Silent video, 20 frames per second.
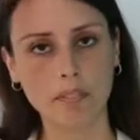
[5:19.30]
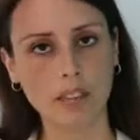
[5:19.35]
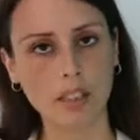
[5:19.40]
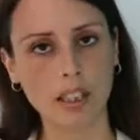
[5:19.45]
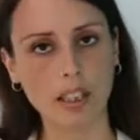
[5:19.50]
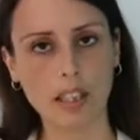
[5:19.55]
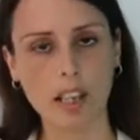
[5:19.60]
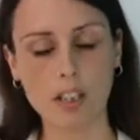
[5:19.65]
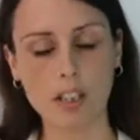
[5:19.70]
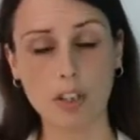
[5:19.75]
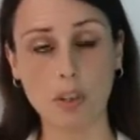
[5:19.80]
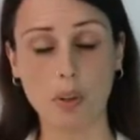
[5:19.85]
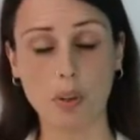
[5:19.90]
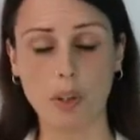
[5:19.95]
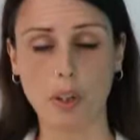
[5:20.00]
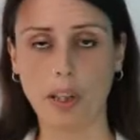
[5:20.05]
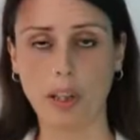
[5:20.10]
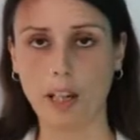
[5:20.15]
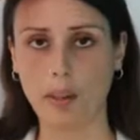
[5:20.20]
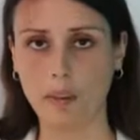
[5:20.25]
And I don't
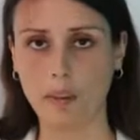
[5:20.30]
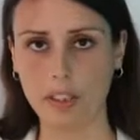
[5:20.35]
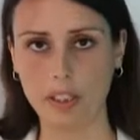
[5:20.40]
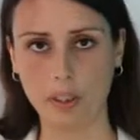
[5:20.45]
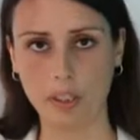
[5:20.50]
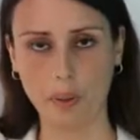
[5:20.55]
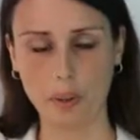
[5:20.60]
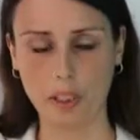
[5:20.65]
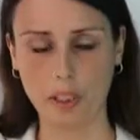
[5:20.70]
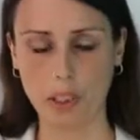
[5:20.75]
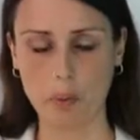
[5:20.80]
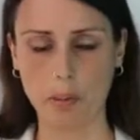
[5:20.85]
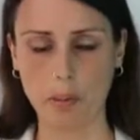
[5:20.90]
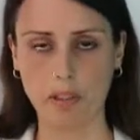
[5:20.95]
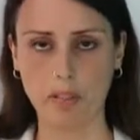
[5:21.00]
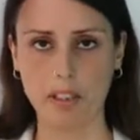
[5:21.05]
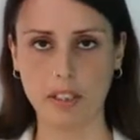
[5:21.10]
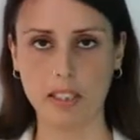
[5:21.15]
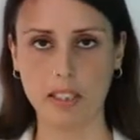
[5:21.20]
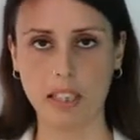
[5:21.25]
know how it's going to be
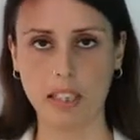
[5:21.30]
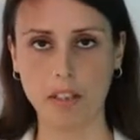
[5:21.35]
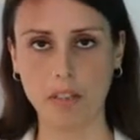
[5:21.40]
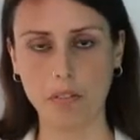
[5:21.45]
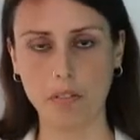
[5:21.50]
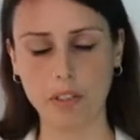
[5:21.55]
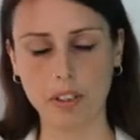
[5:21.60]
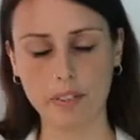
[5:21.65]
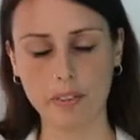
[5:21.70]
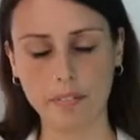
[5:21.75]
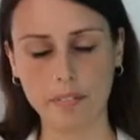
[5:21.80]
received.